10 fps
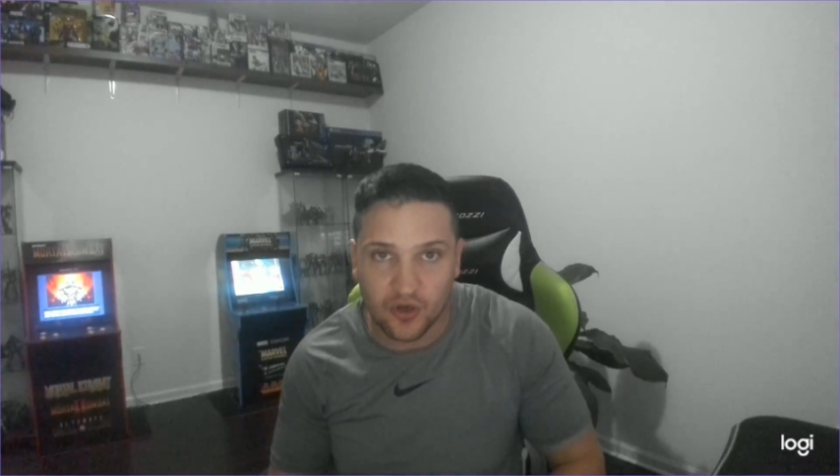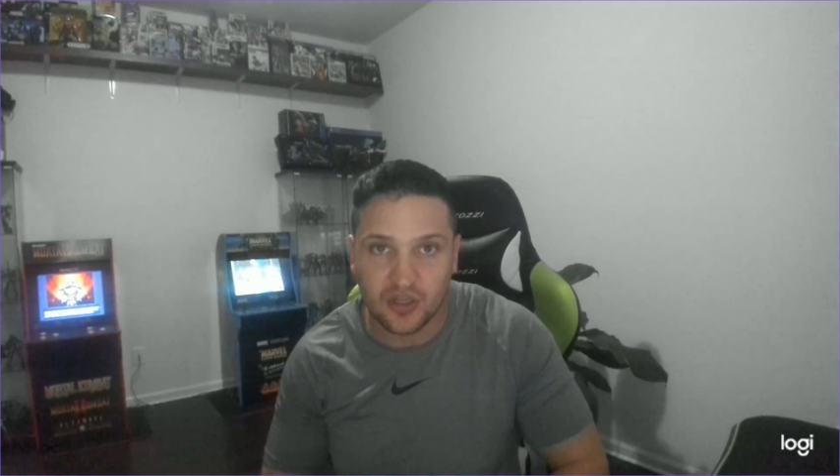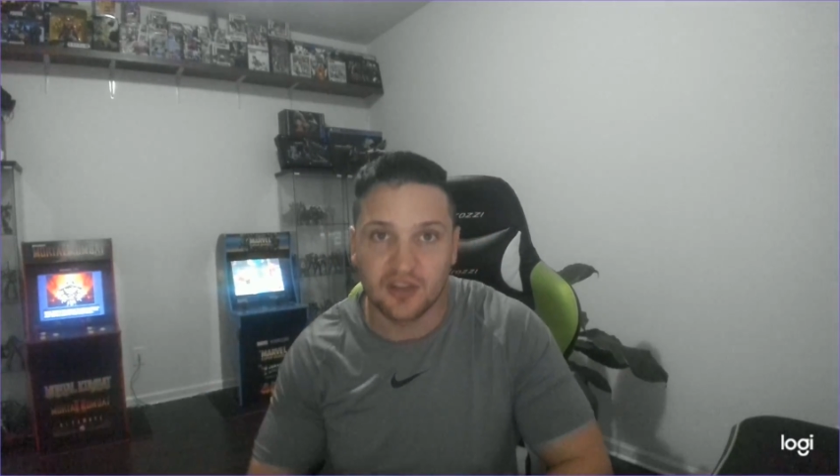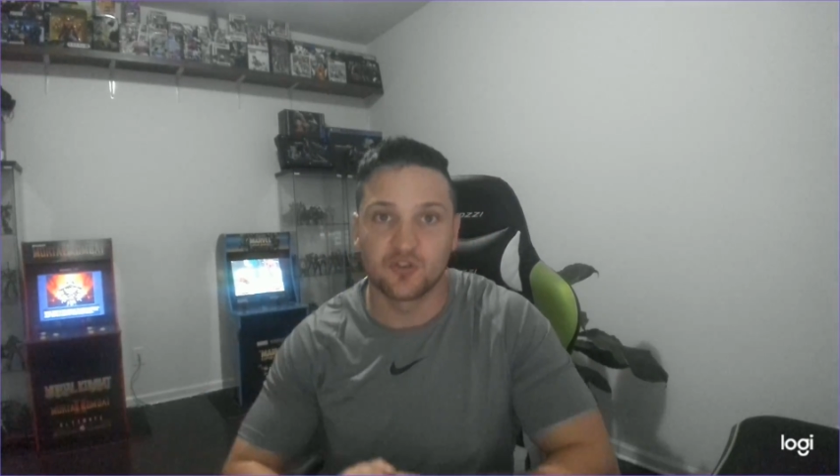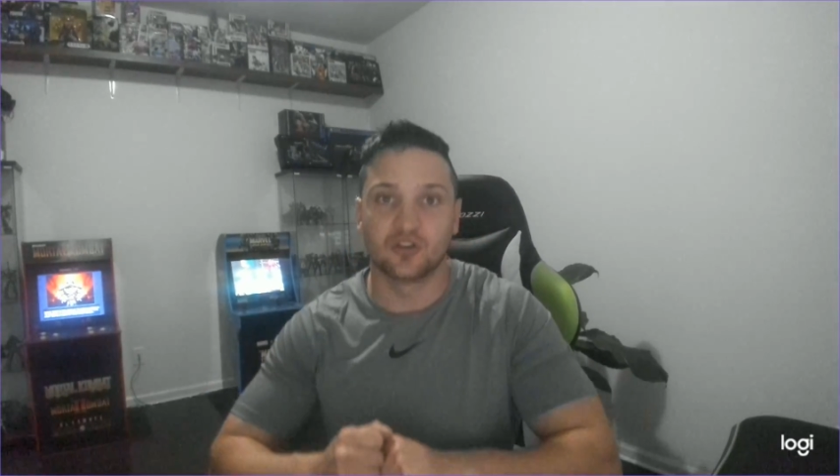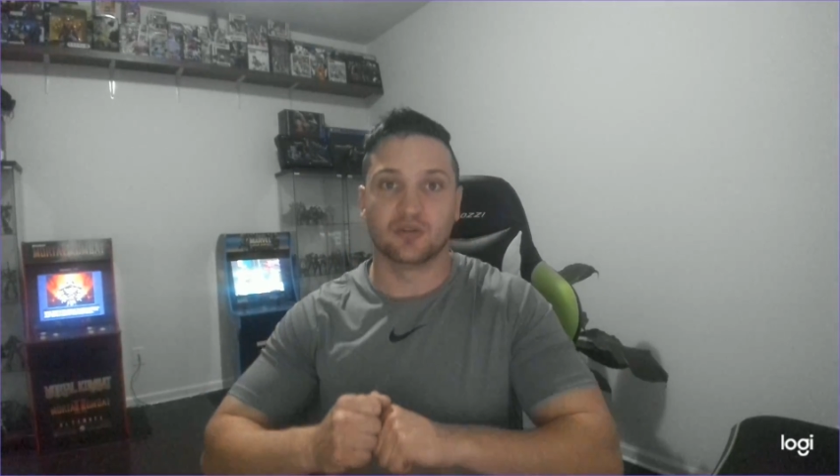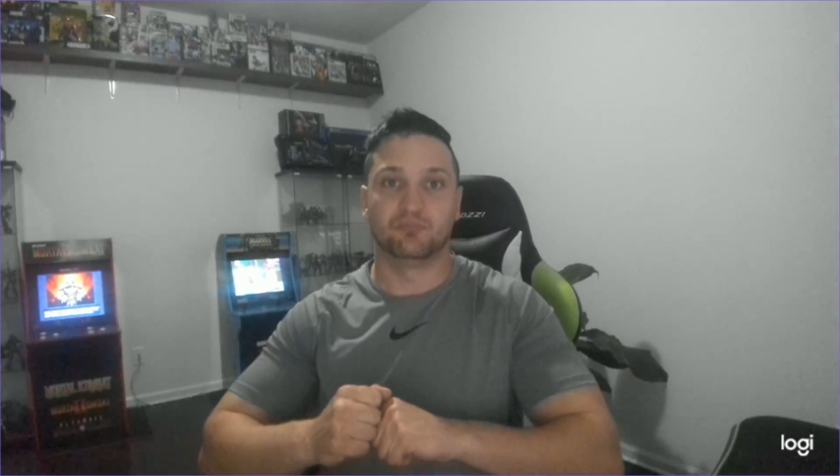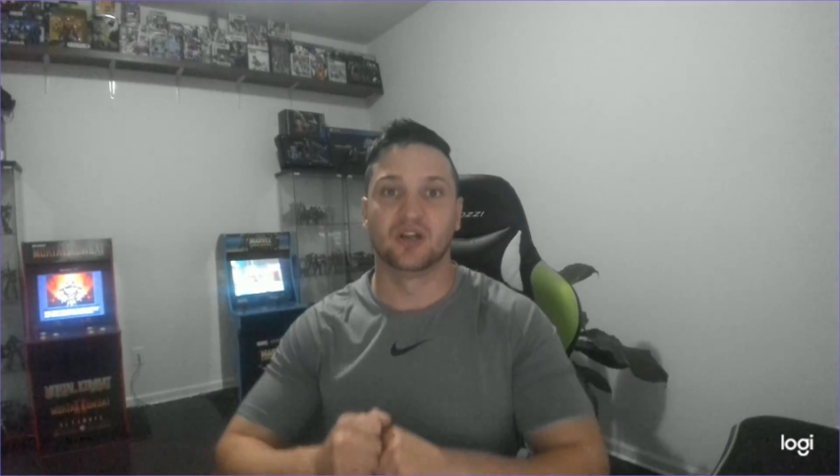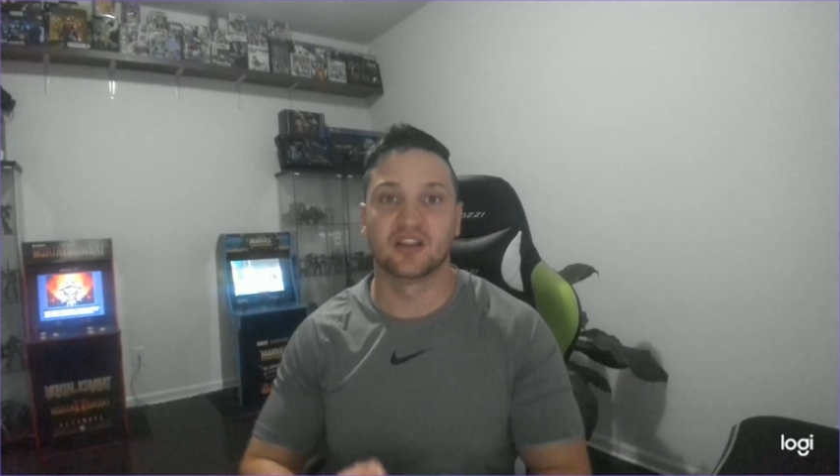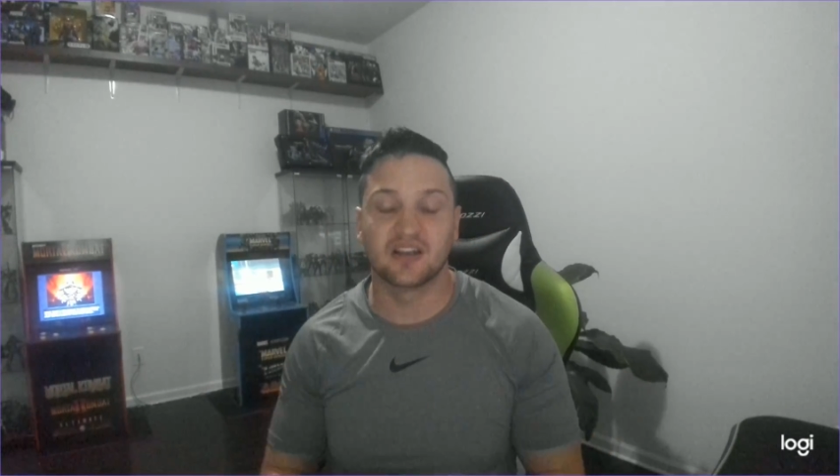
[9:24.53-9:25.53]
it'll give you the
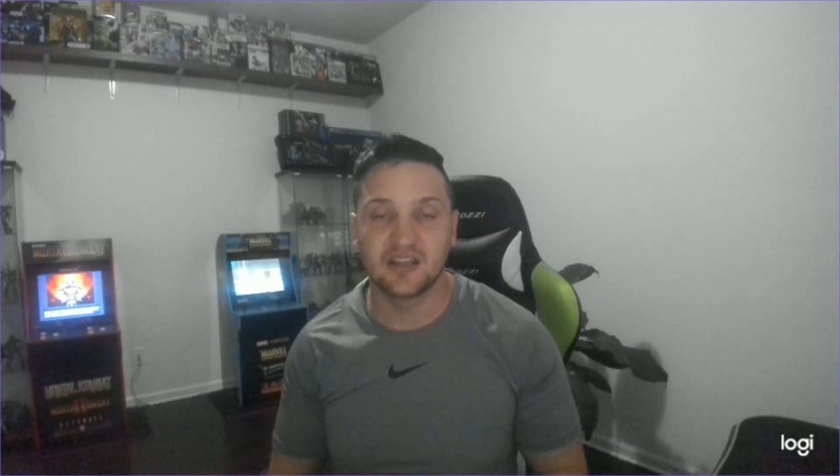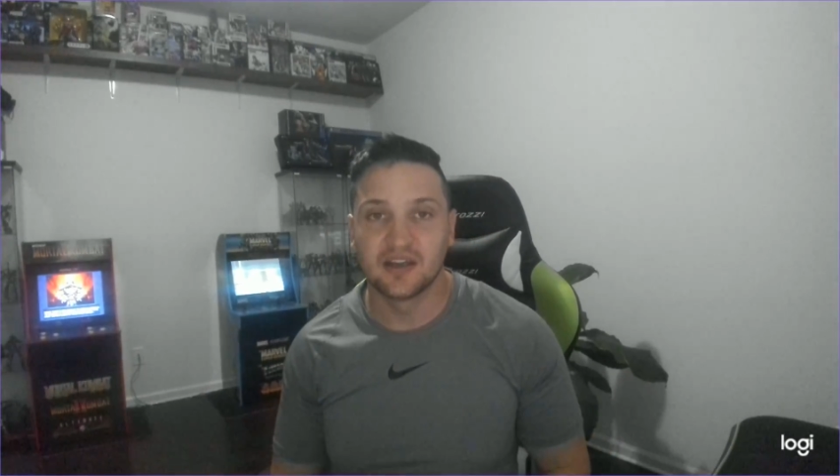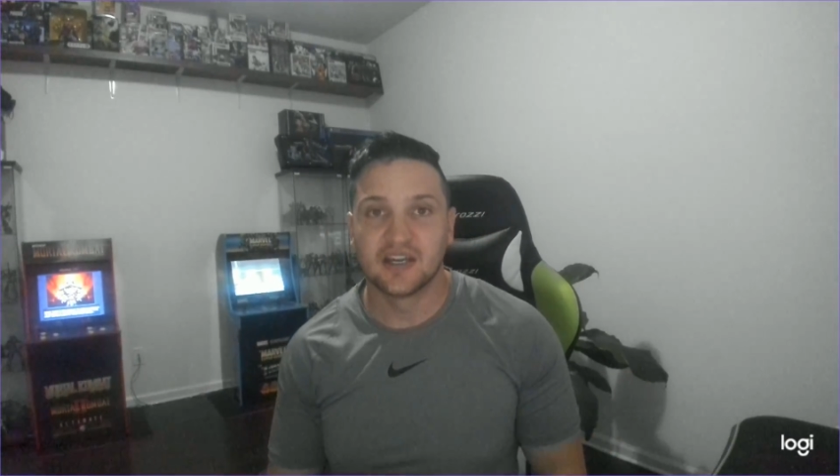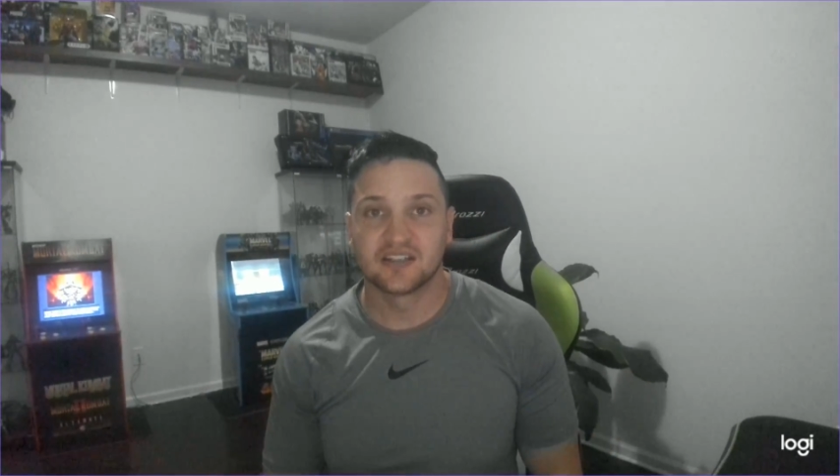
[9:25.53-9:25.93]
ability